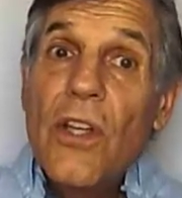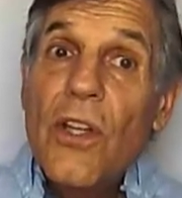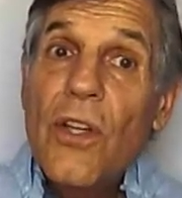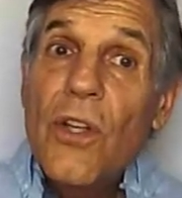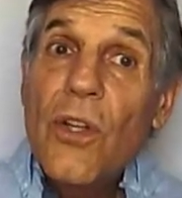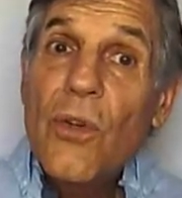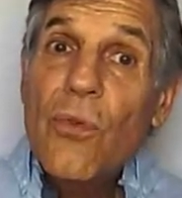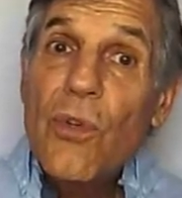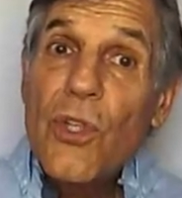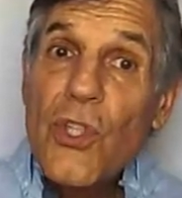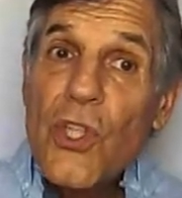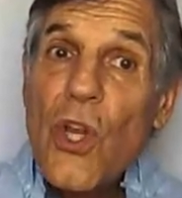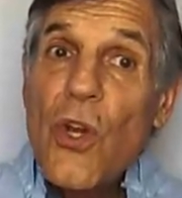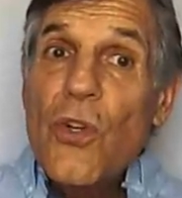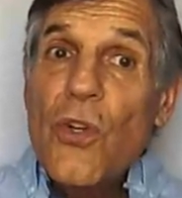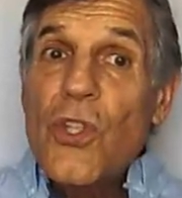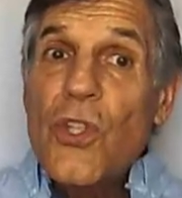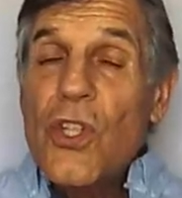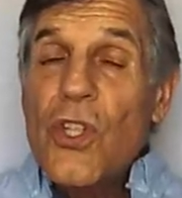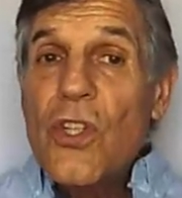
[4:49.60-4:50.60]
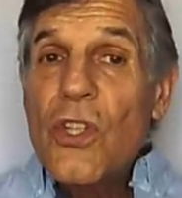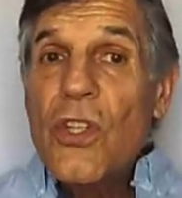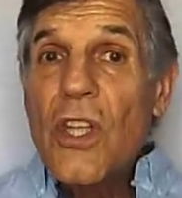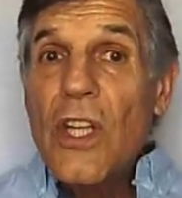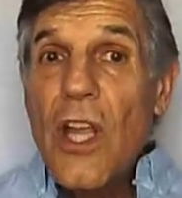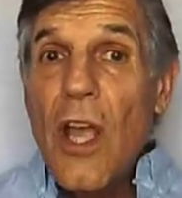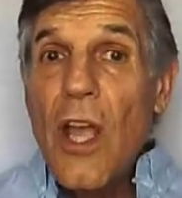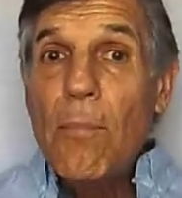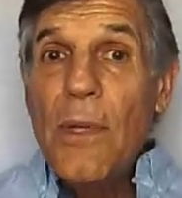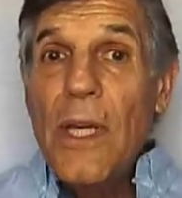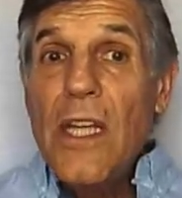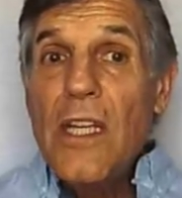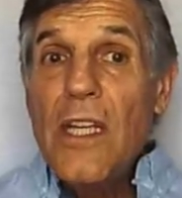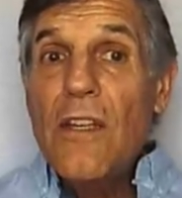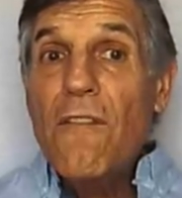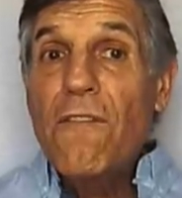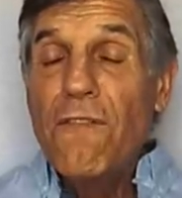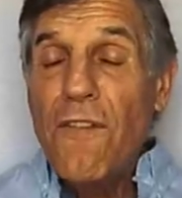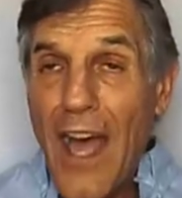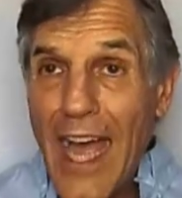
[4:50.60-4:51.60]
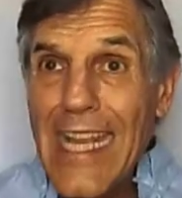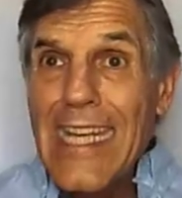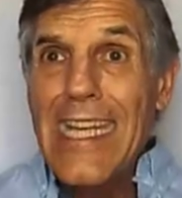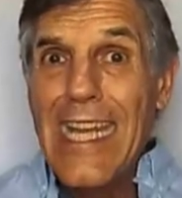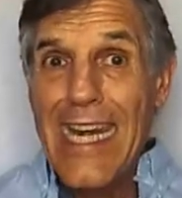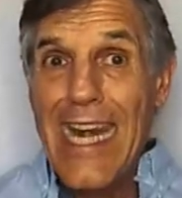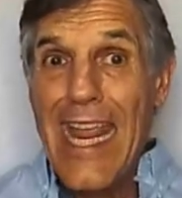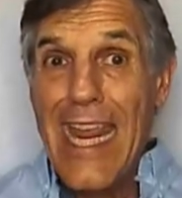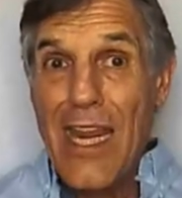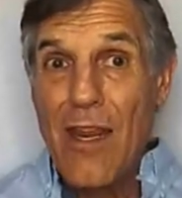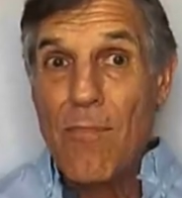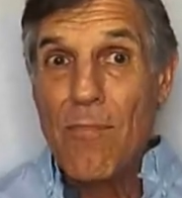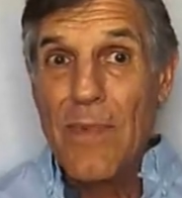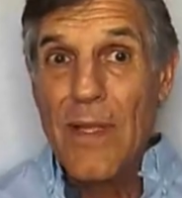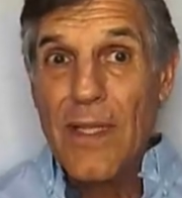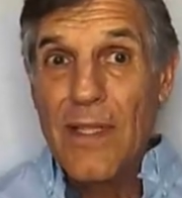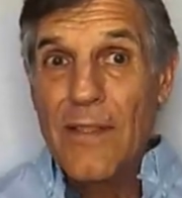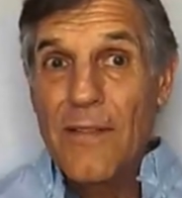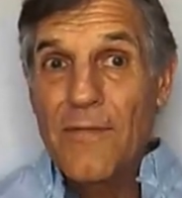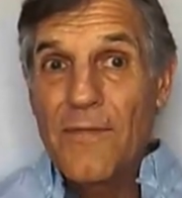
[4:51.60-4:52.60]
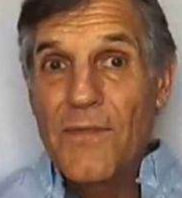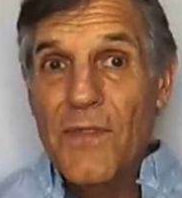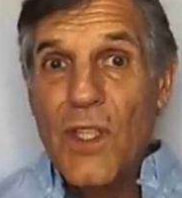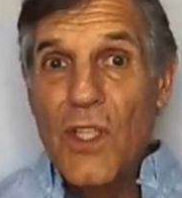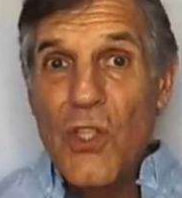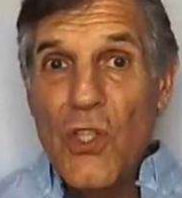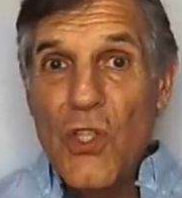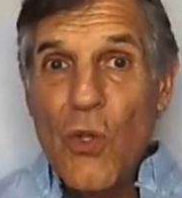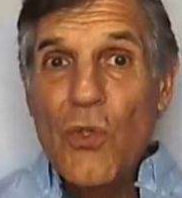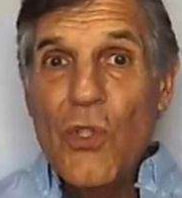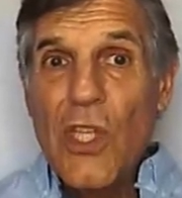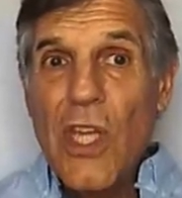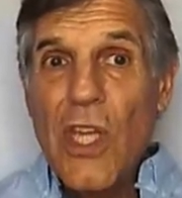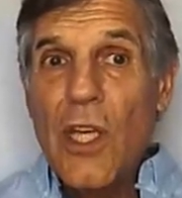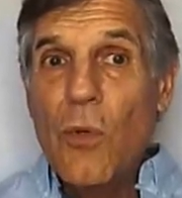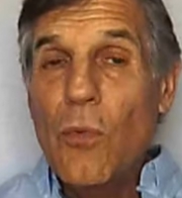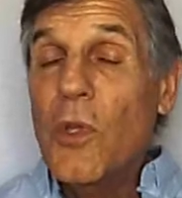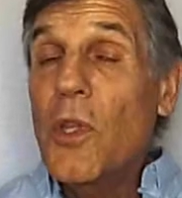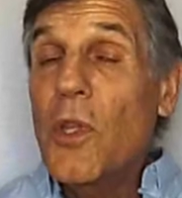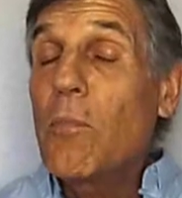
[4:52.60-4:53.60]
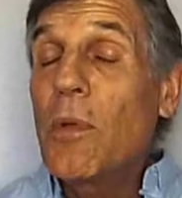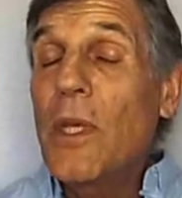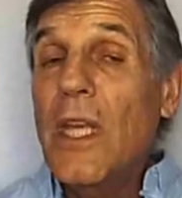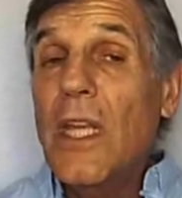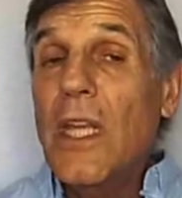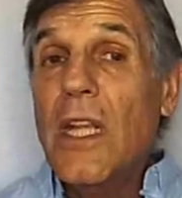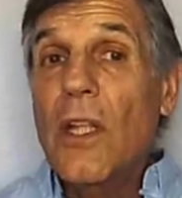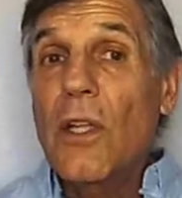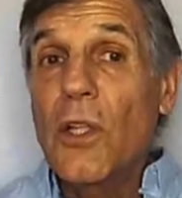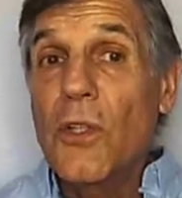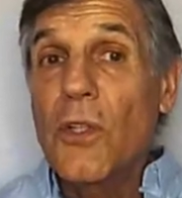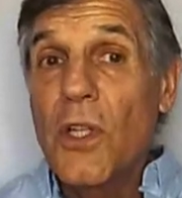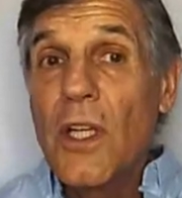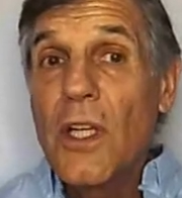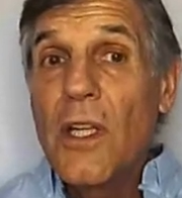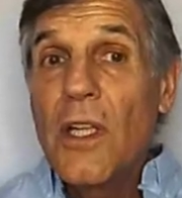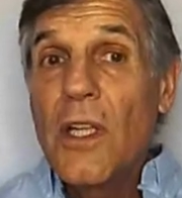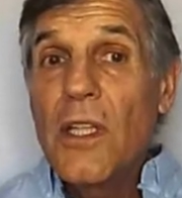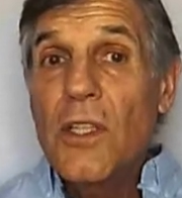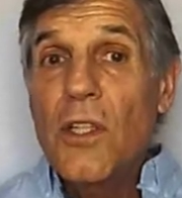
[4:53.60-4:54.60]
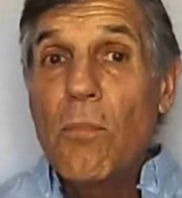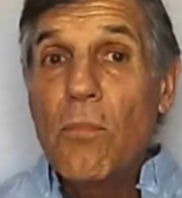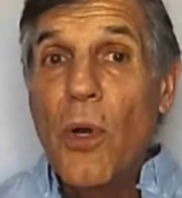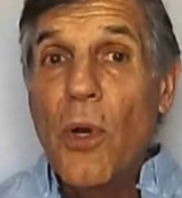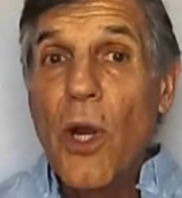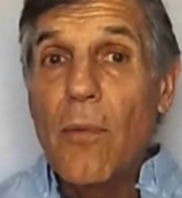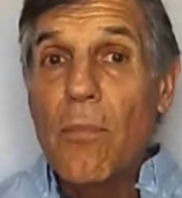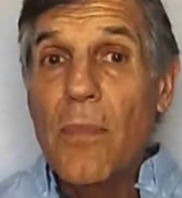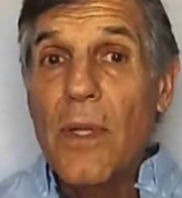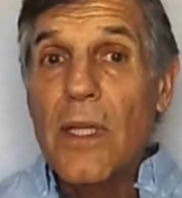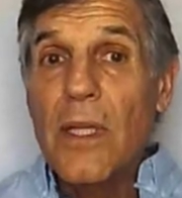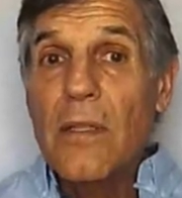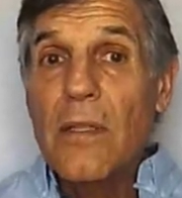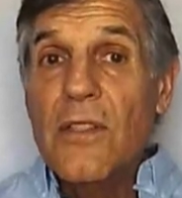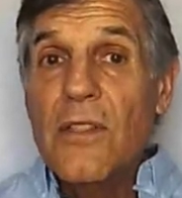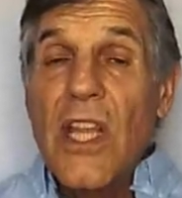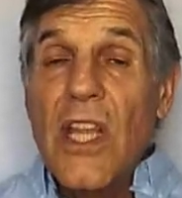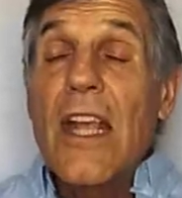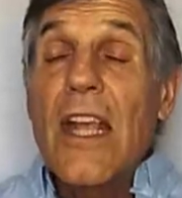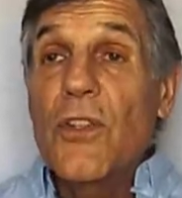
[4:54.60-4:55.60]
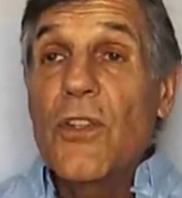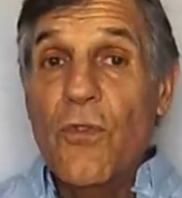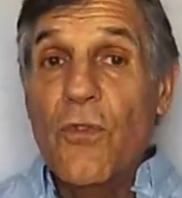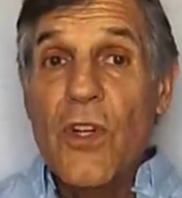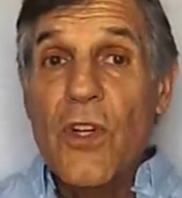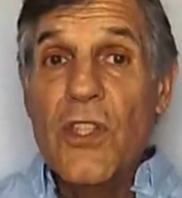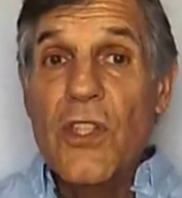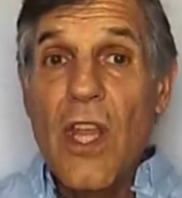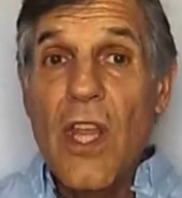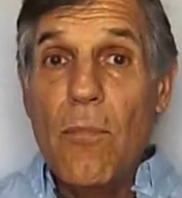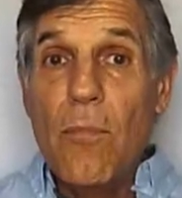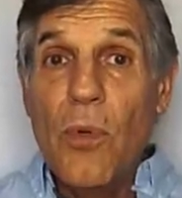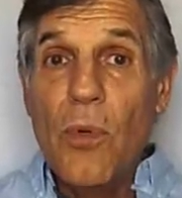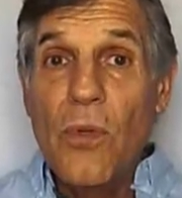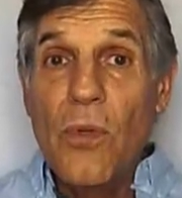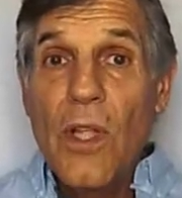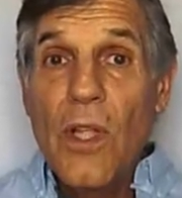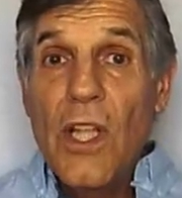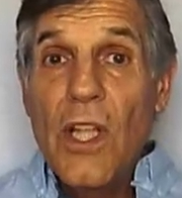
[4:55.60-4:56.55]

research the company to find the name associated with a particular department, sales, for example.